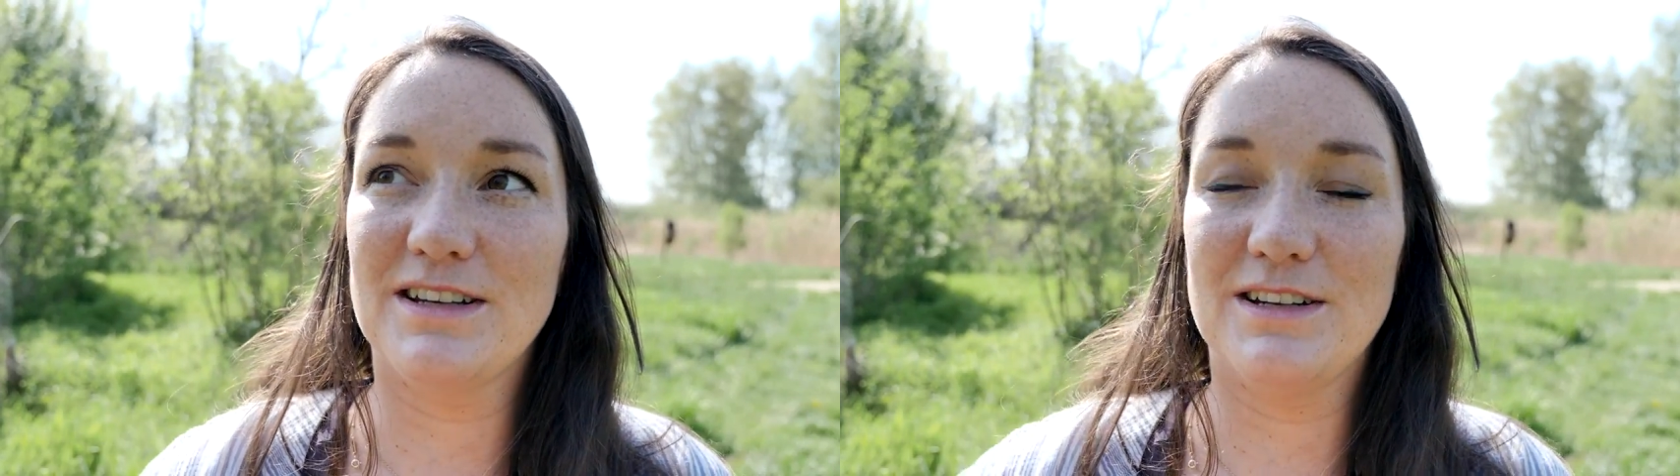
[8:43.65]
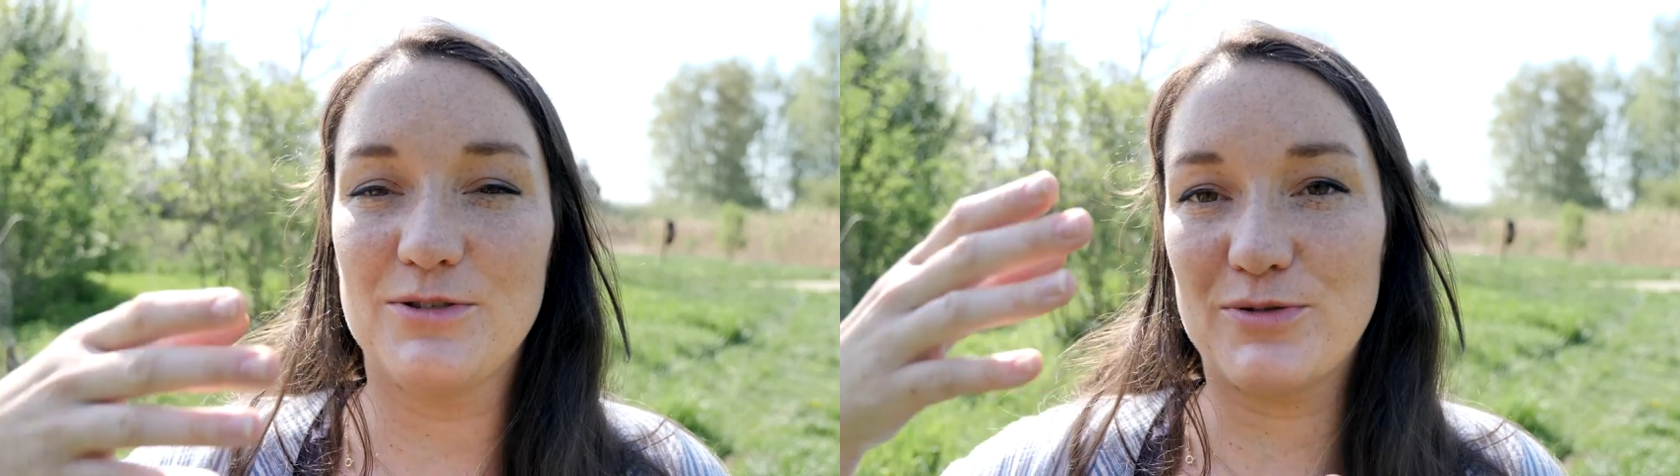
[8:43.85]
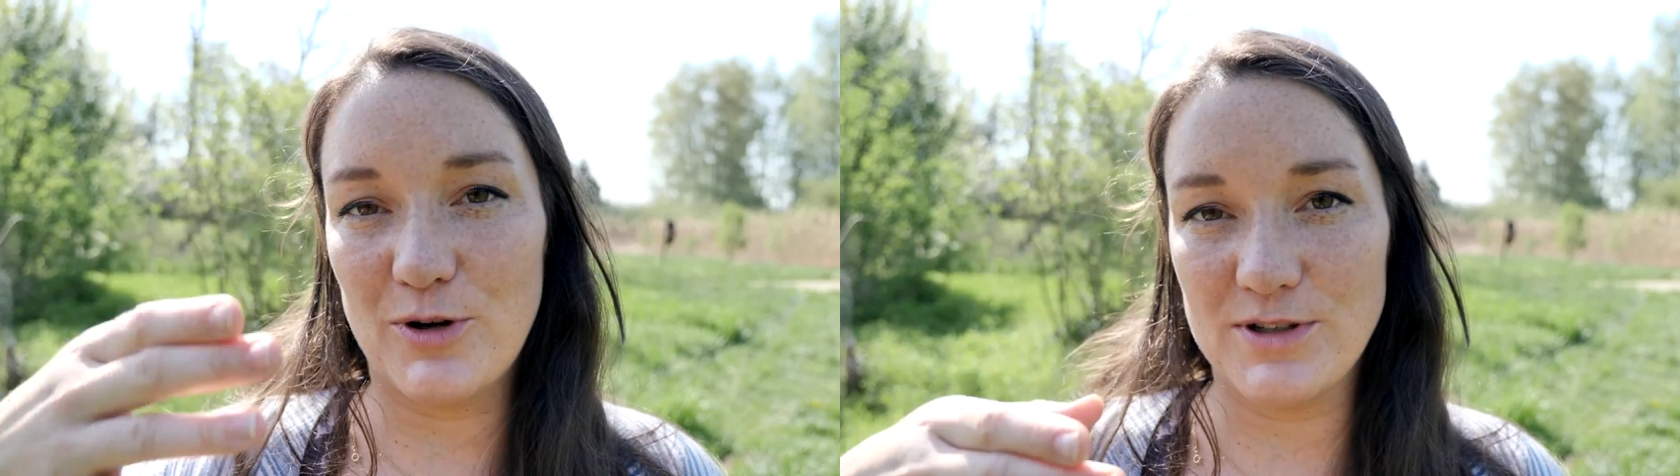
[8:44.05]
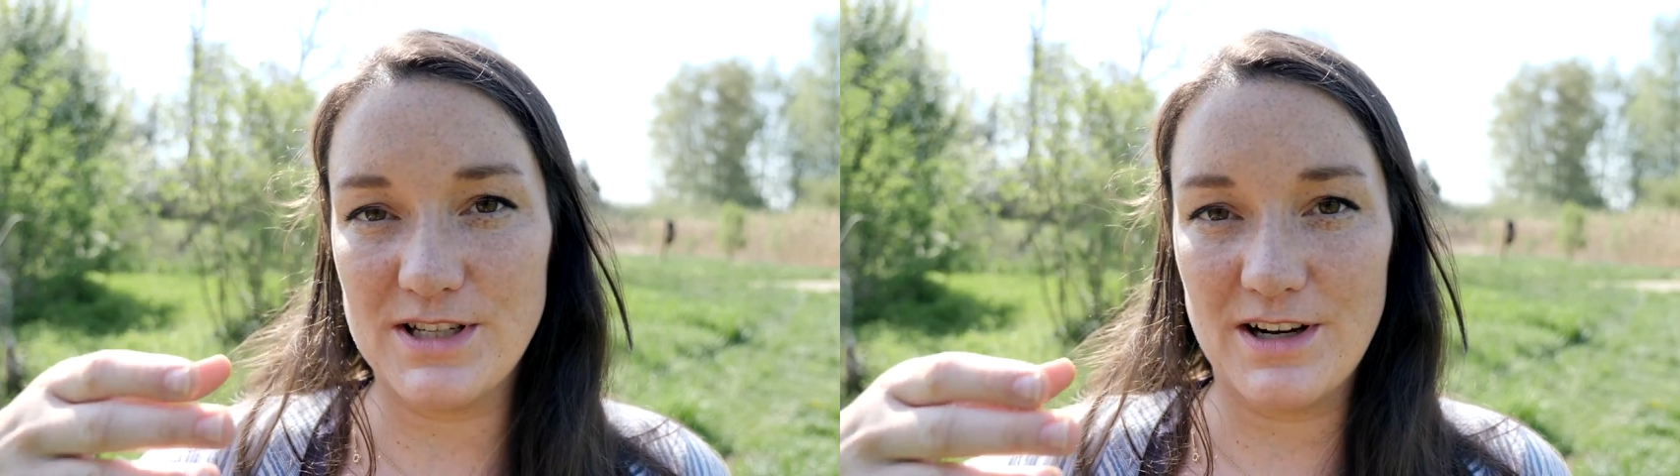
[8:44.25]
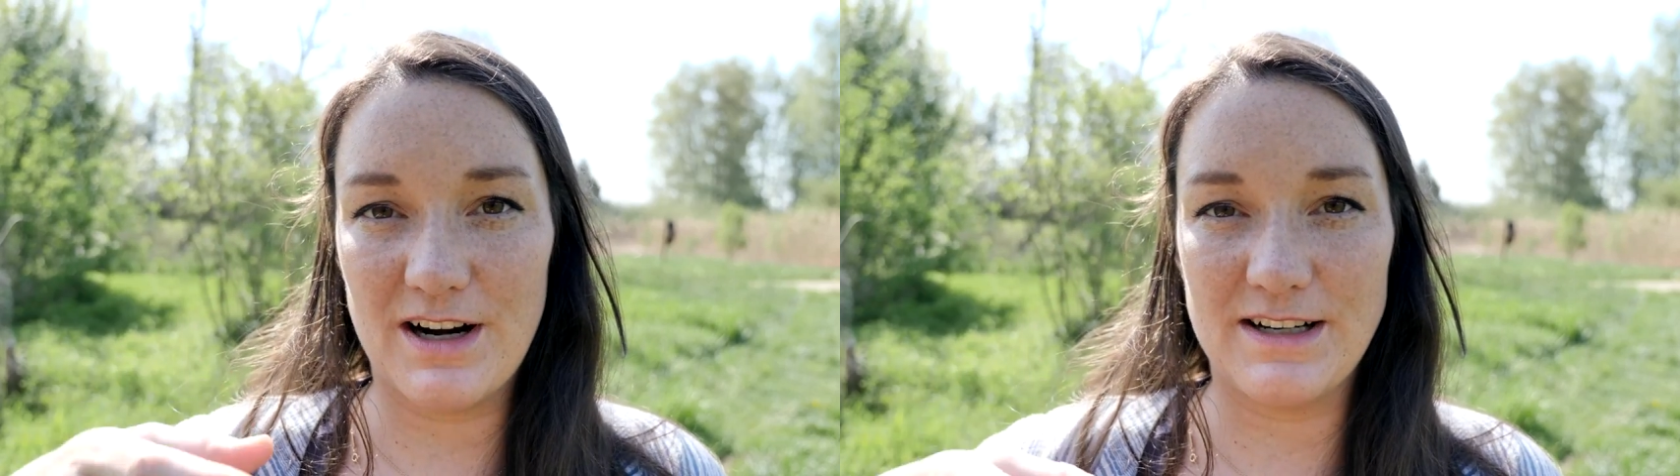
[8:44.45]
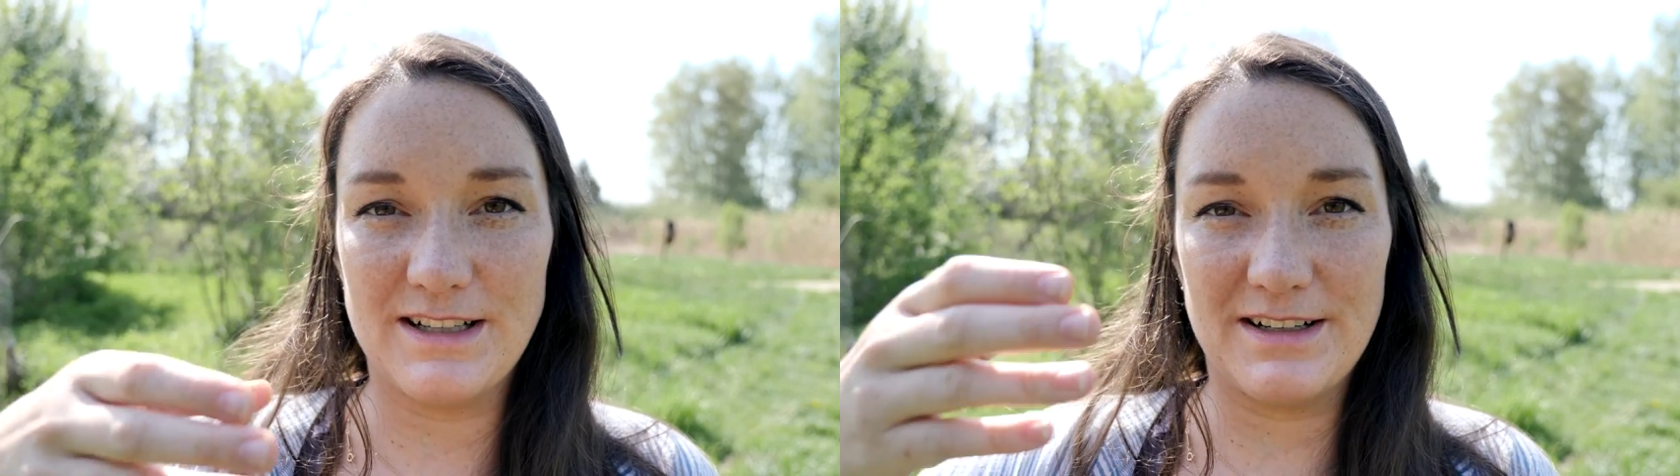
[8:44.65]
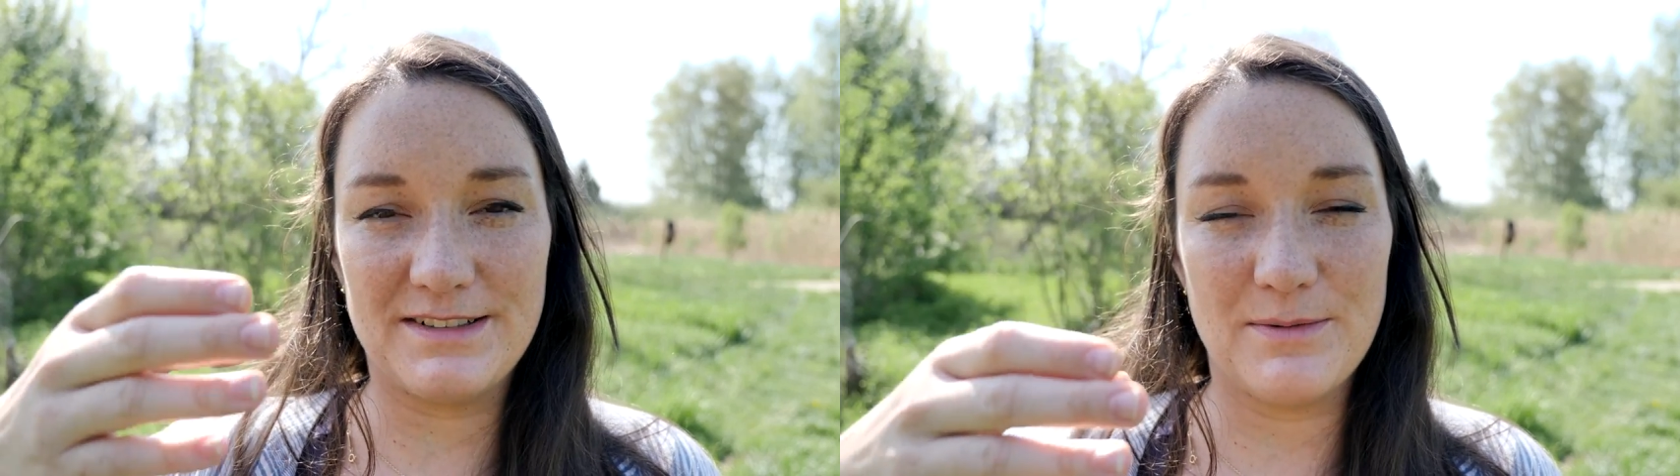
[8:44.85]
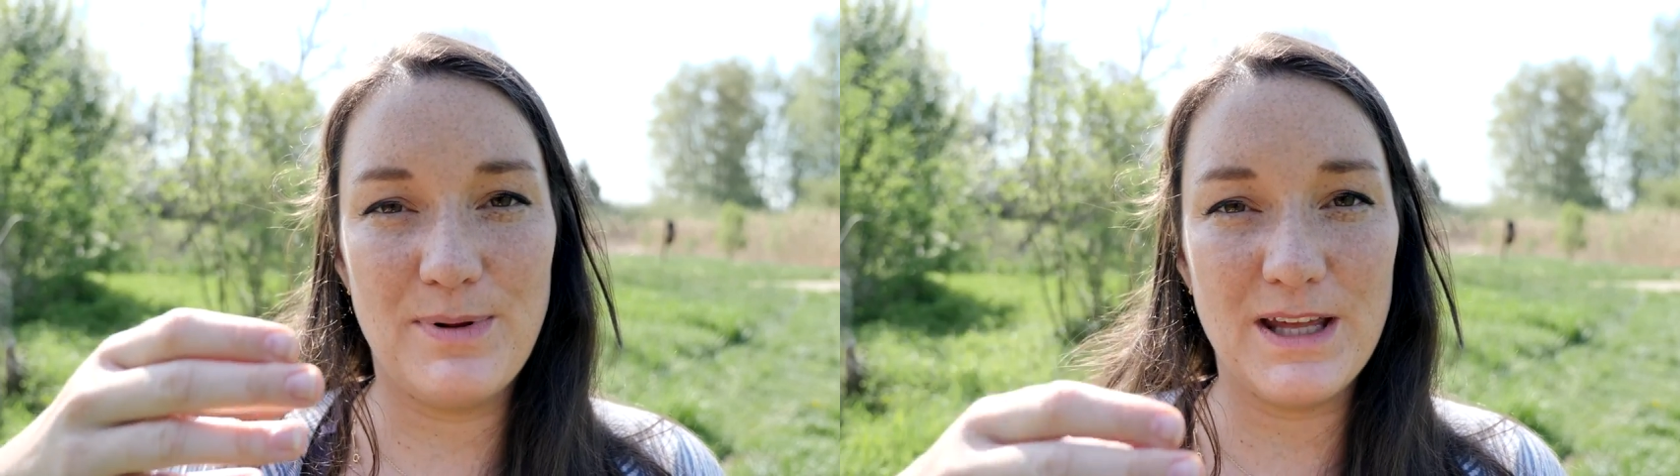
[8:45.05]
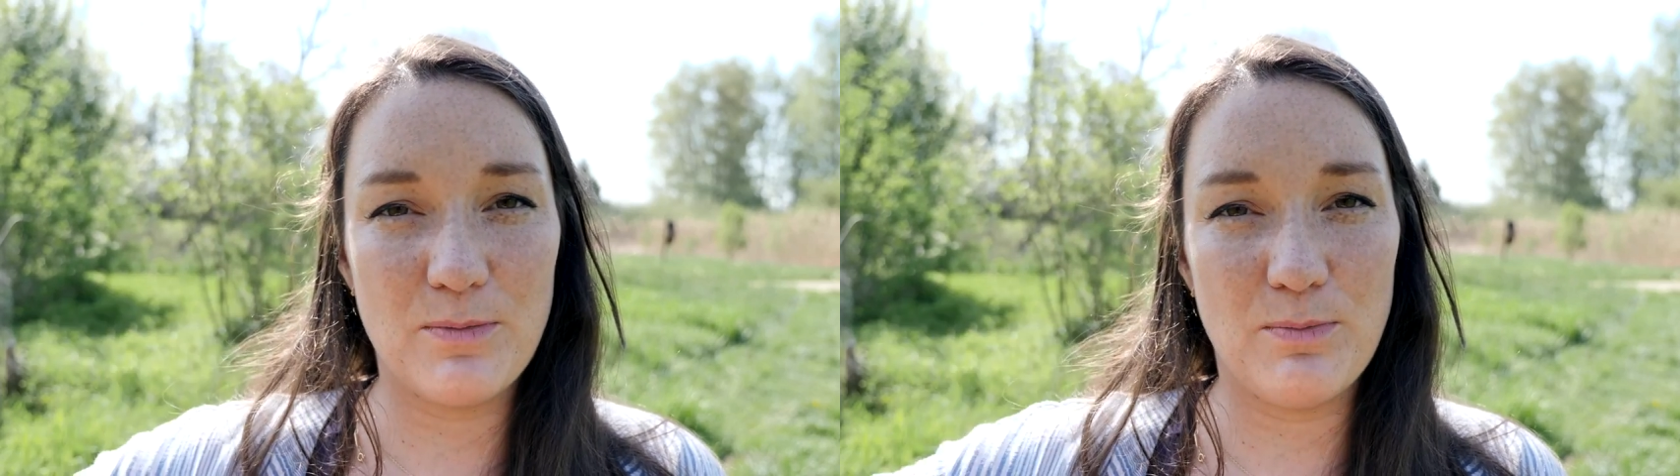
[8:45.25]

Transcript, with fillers: and in the front yard there is a big